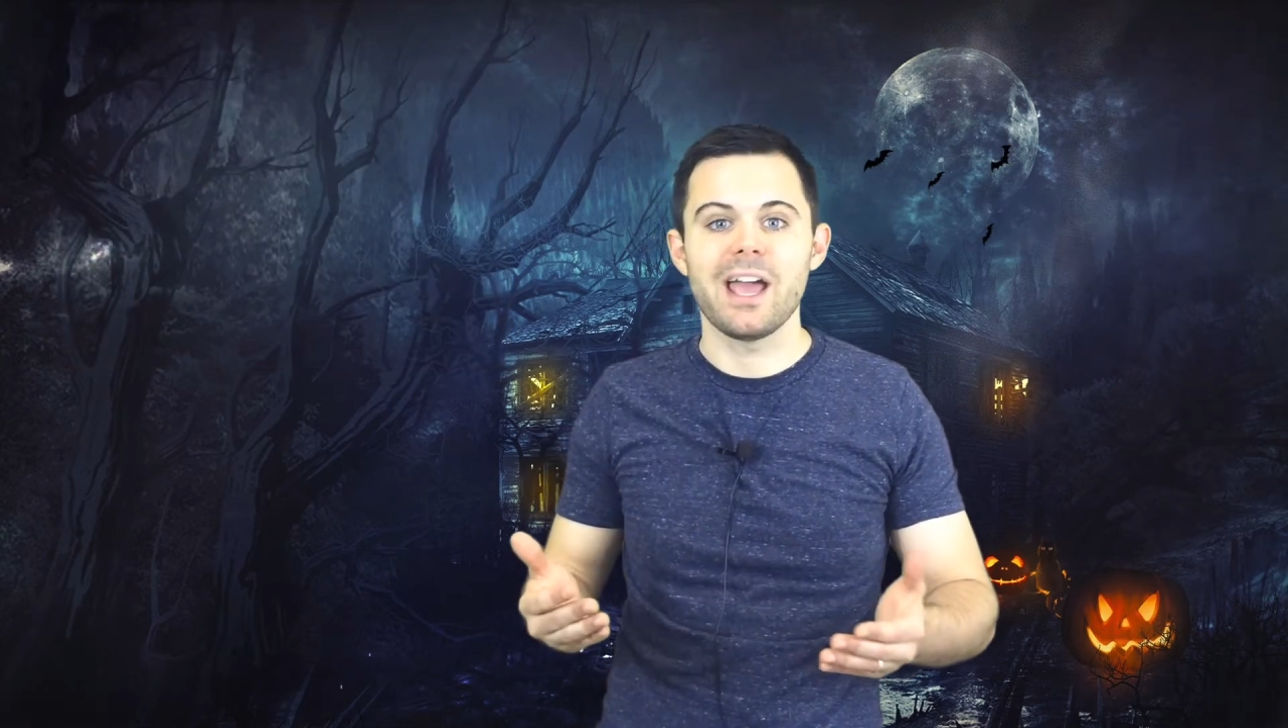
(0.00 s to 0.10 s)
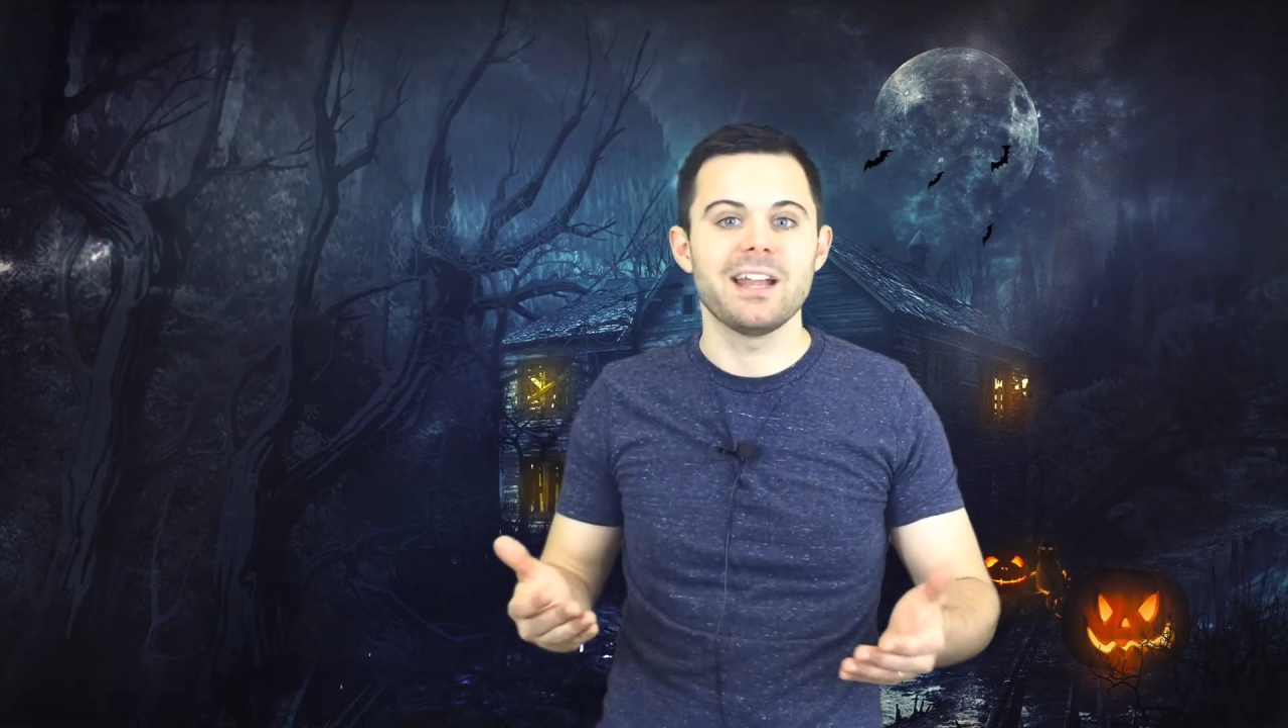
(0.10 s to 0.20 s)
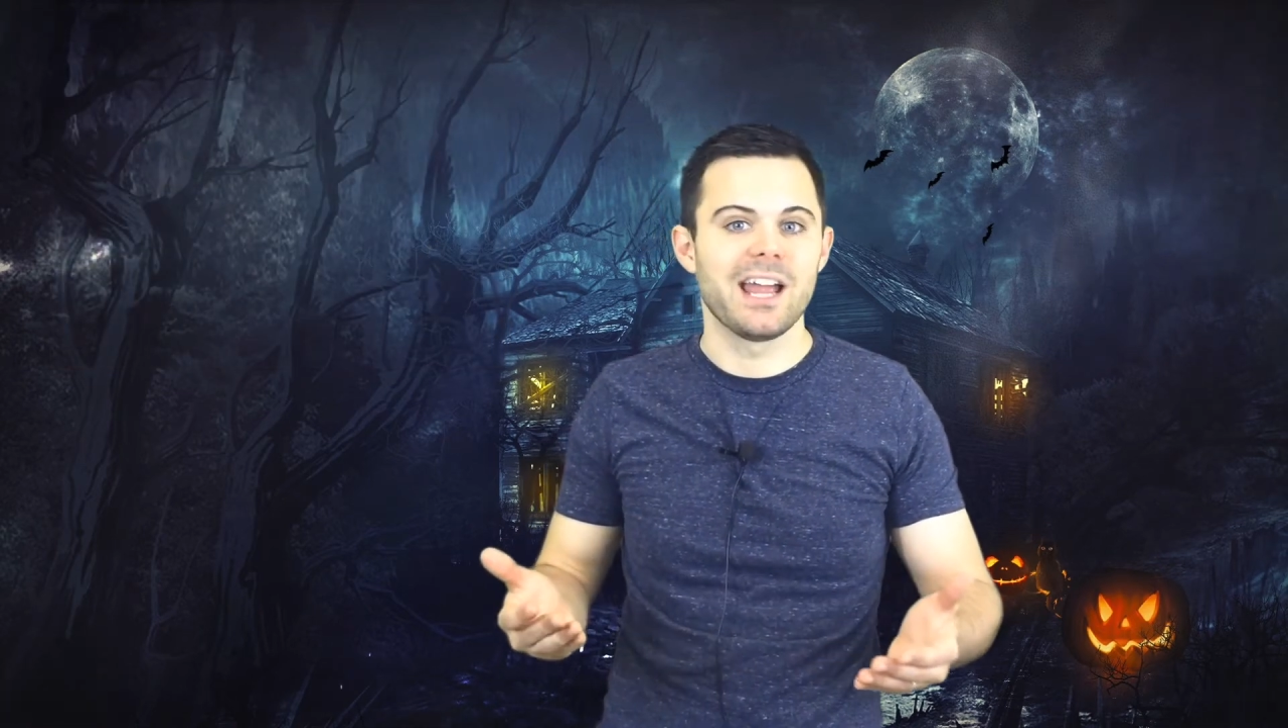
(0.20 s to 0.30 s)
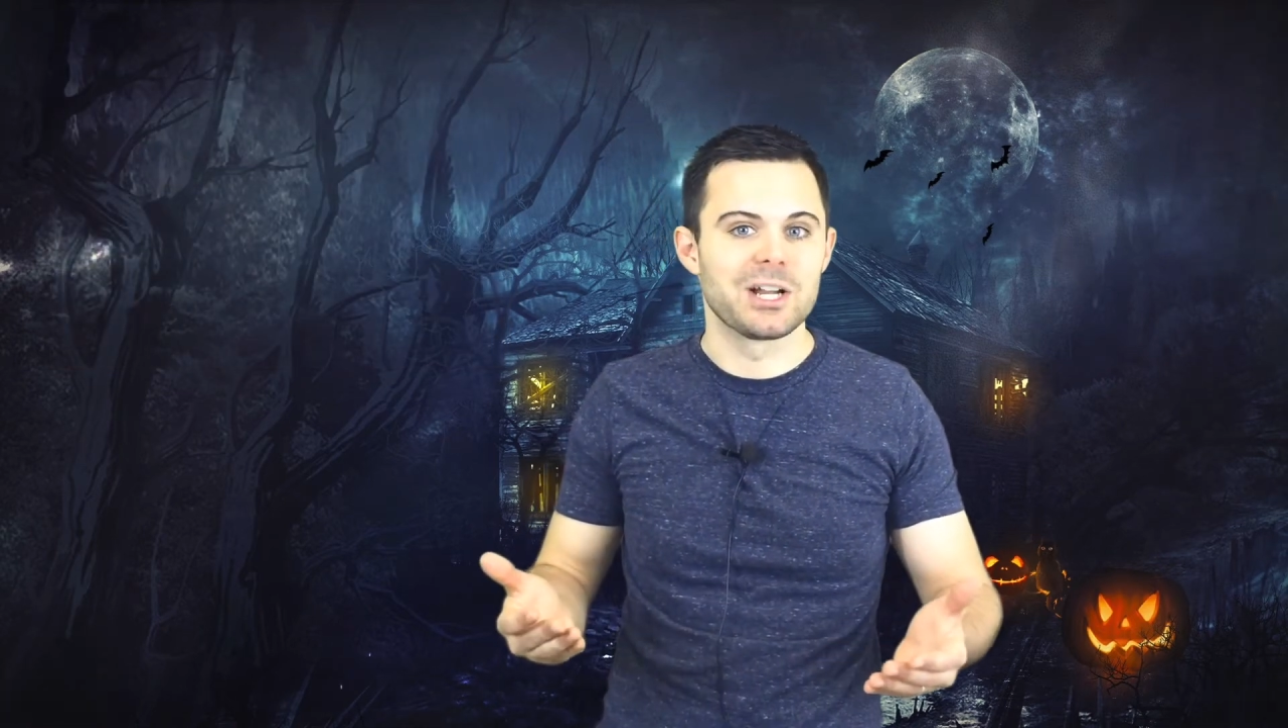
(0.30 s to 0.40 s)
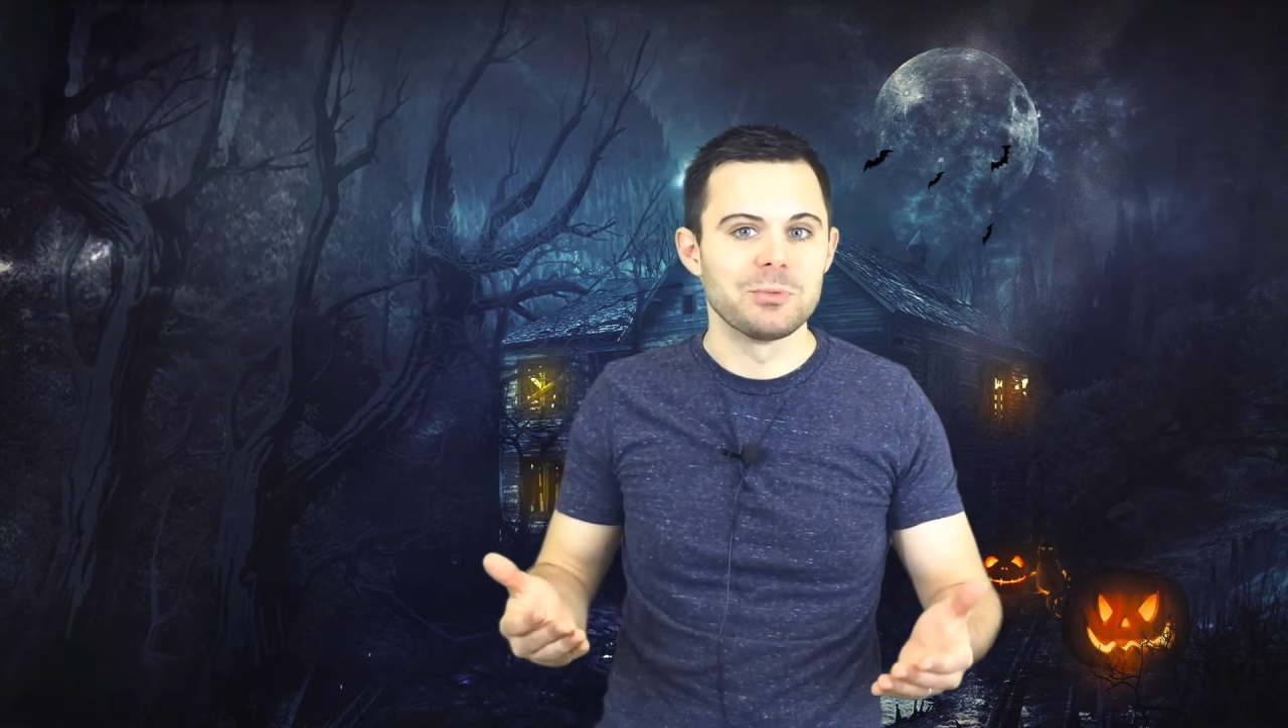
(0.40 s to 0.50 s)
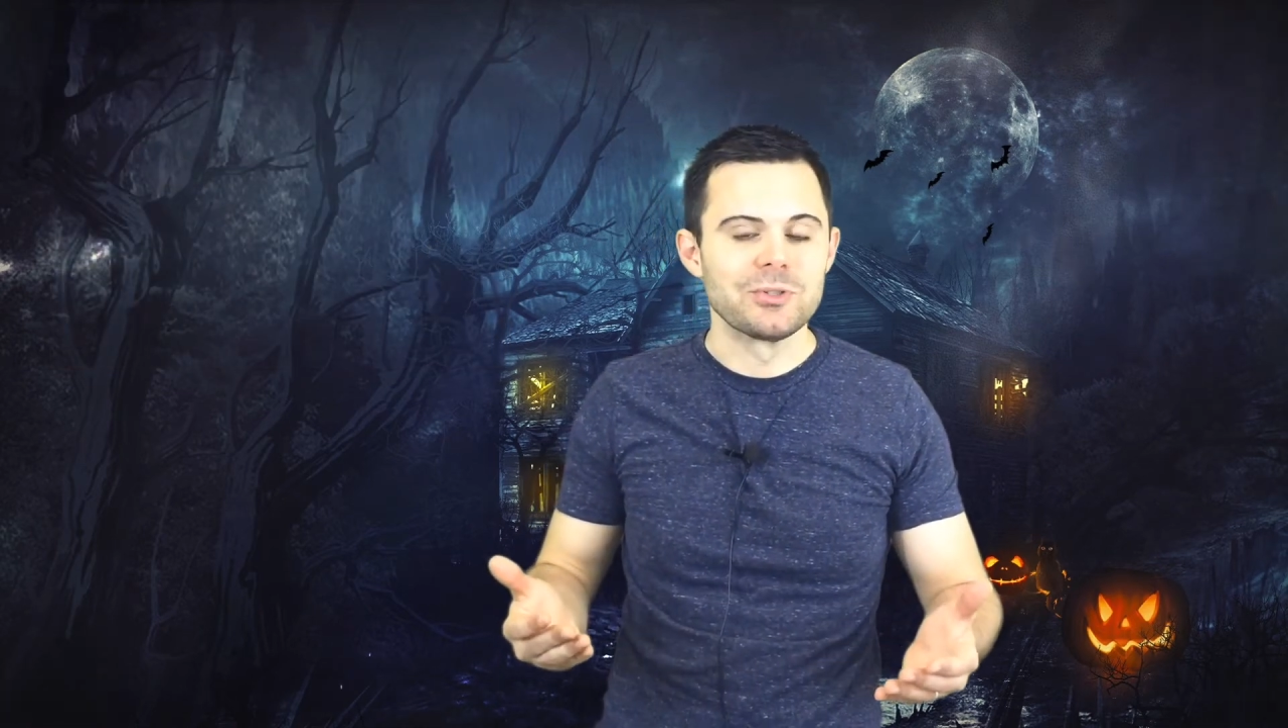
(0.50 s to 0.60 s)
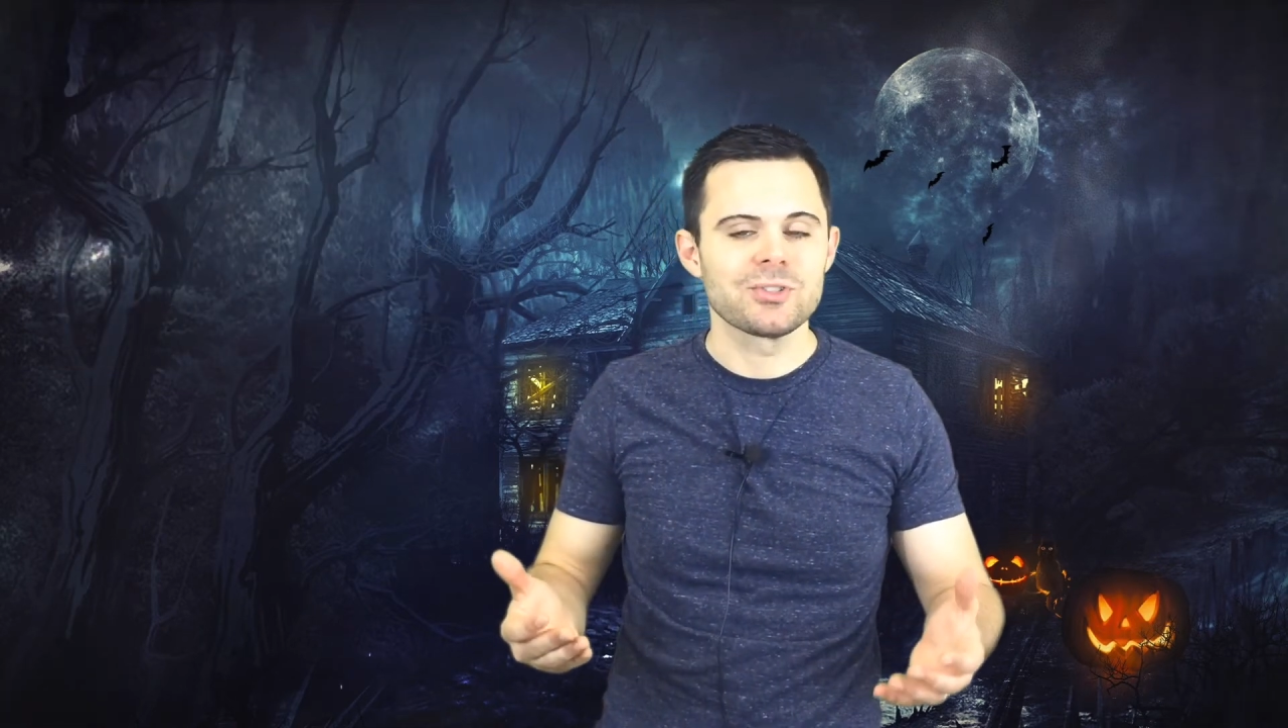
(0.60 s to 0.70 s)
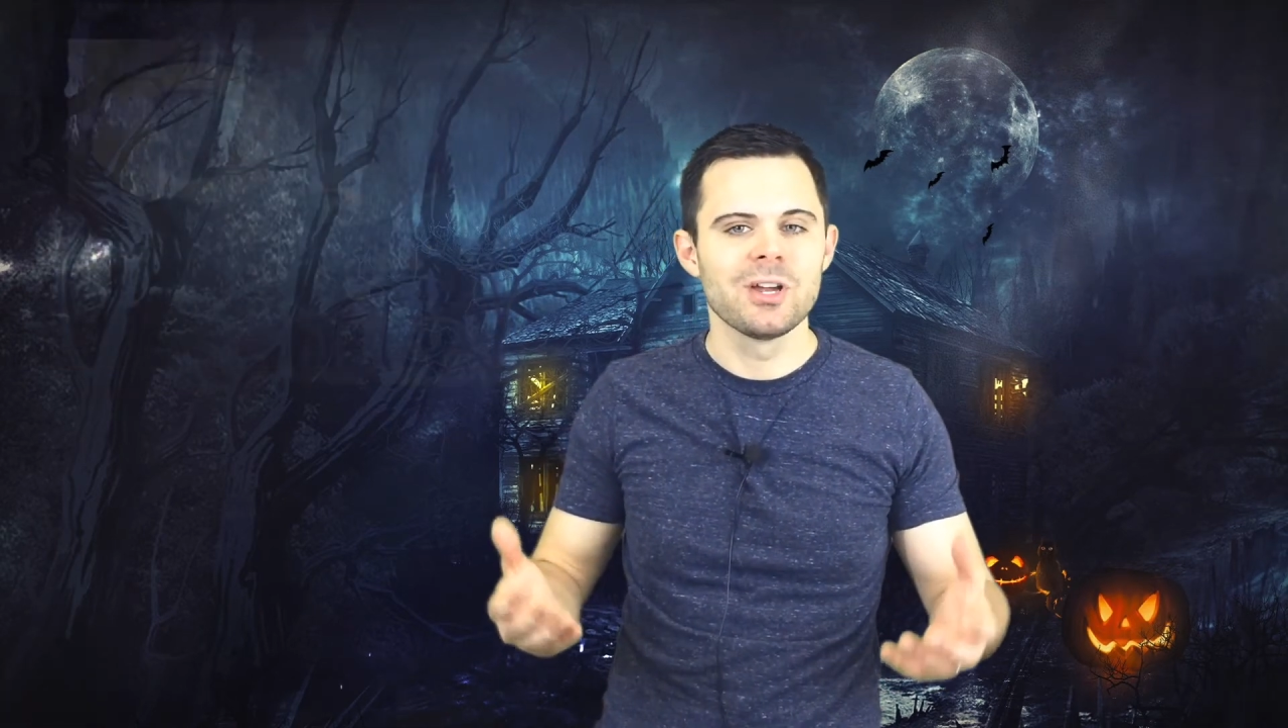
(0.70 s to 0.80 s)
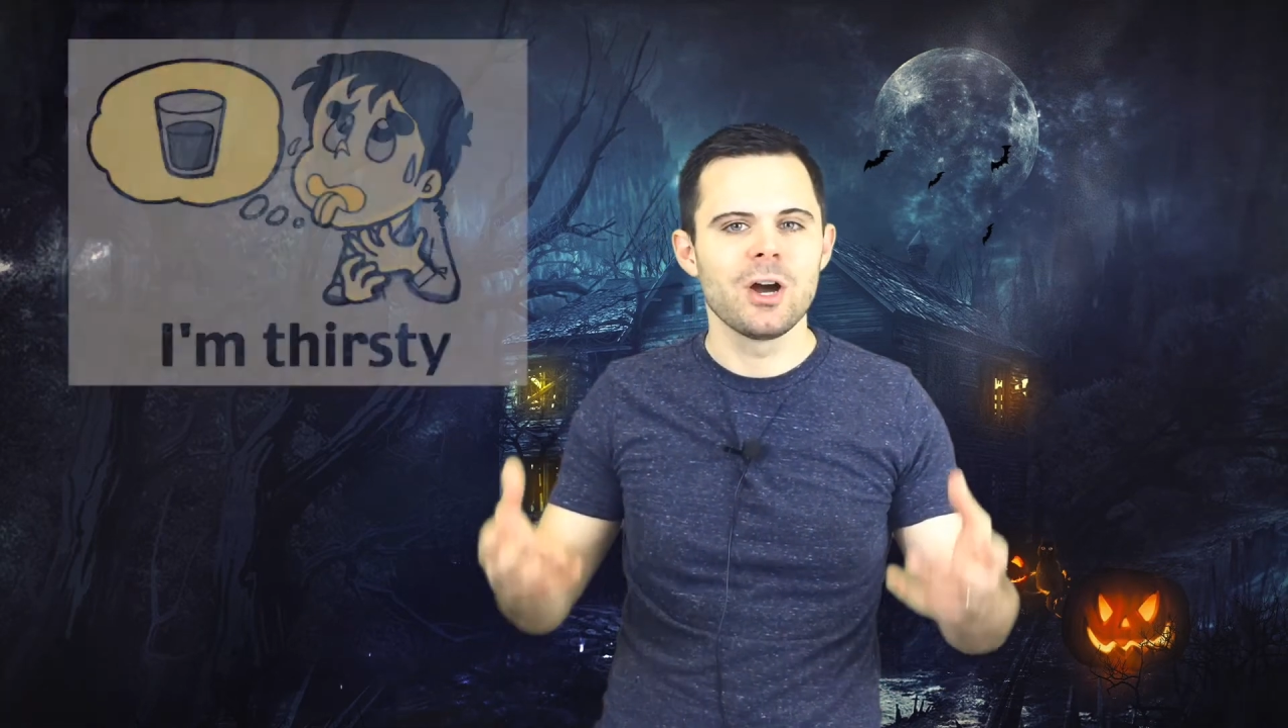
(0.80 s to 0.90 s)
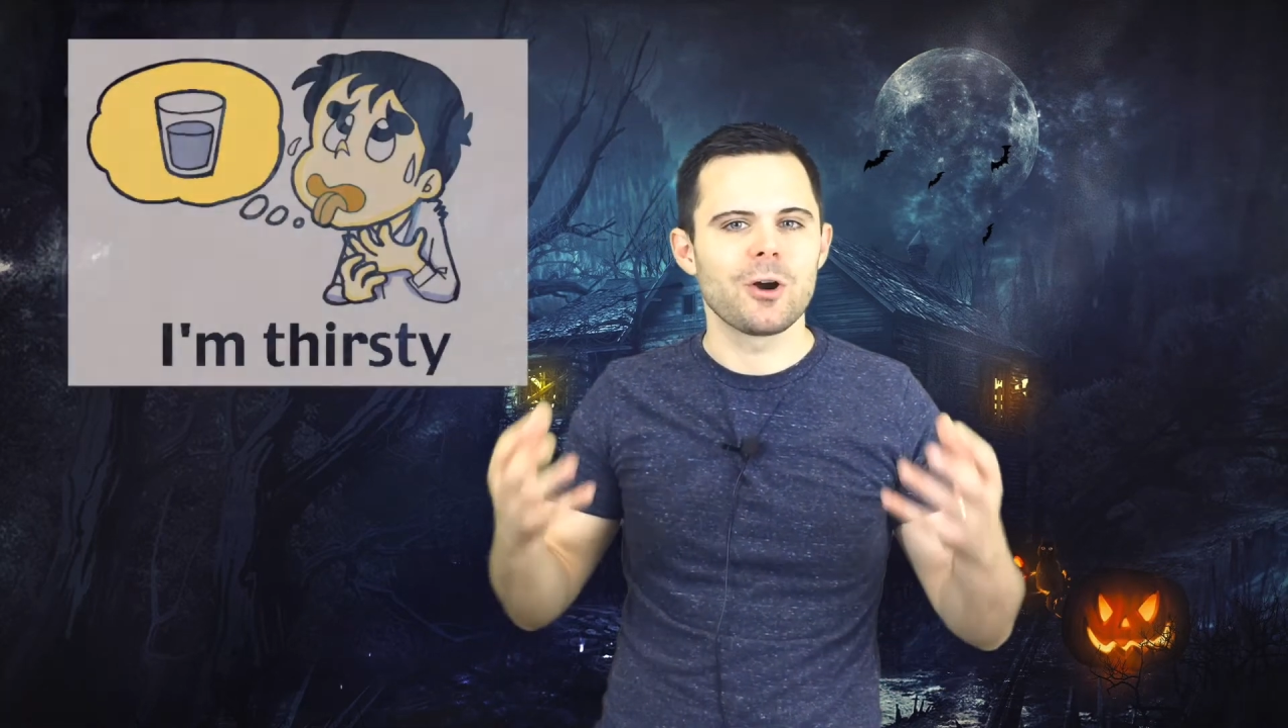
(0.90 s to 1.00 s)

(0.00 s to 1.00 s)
and animals